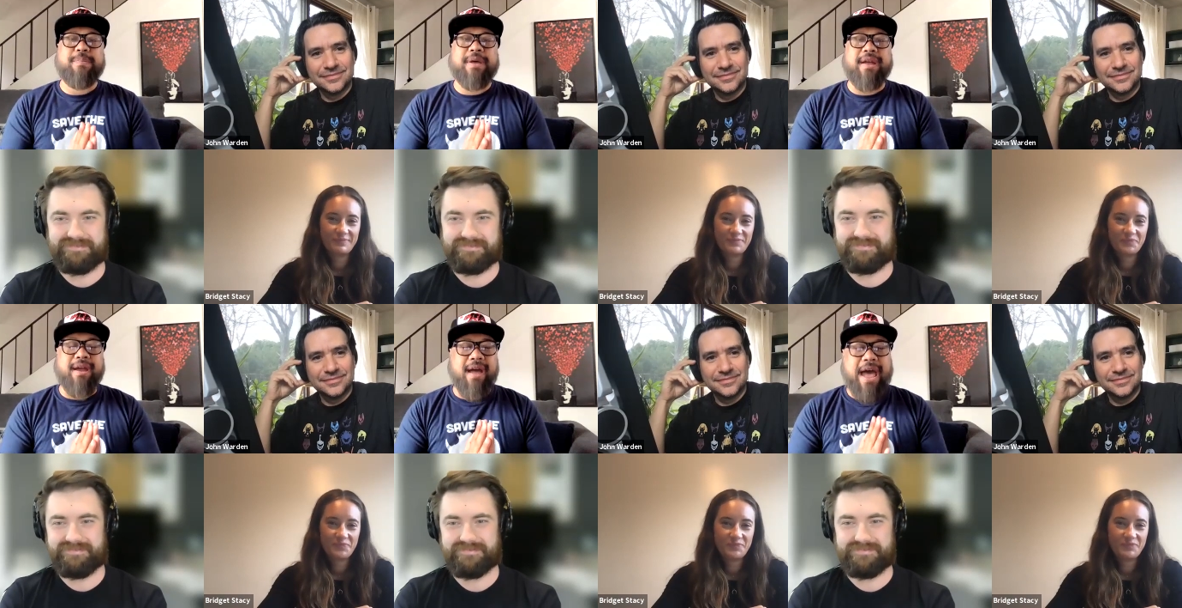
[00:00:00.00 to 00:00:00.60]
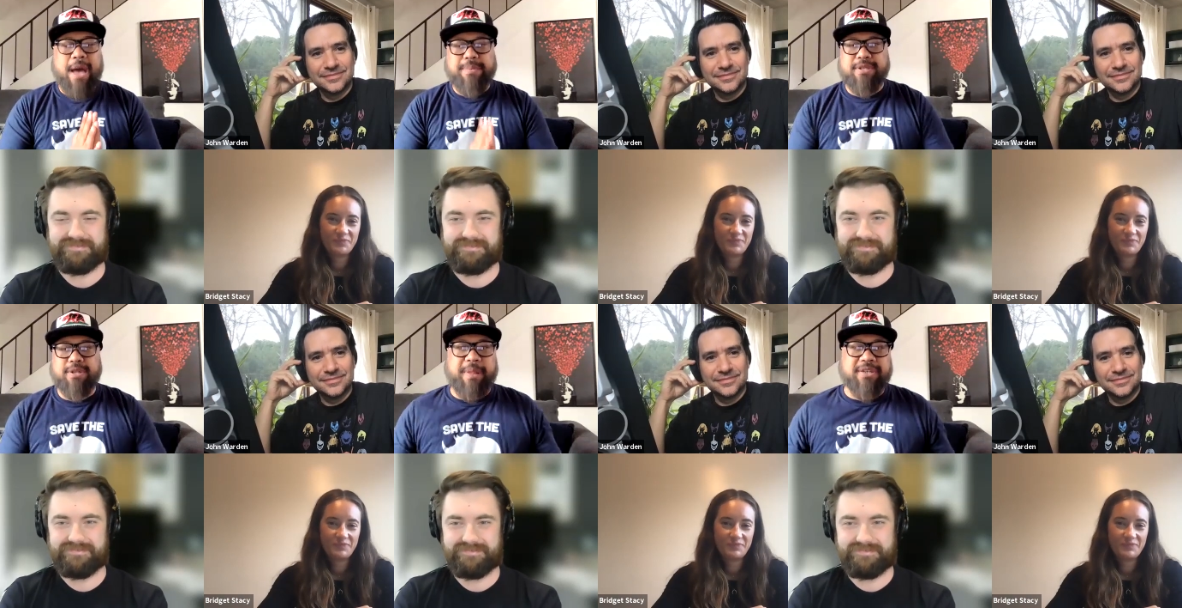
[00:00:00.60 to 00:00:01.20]
Speaker 1: have been an
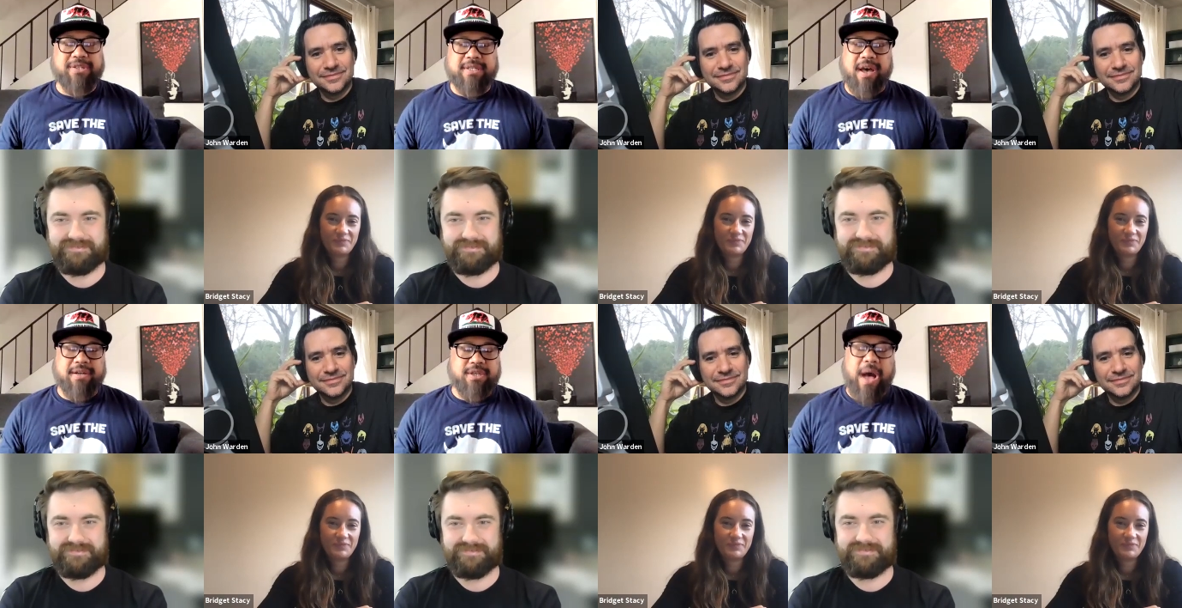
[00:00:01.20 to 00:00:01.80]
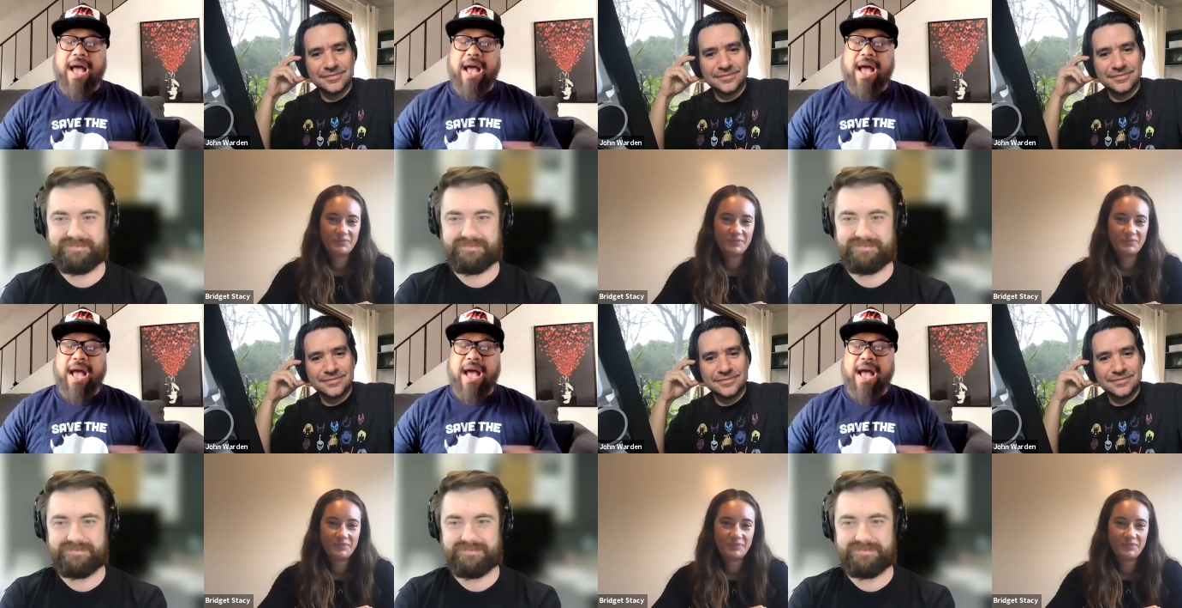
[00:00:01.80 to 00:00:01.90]
absolute pleasure to talk to.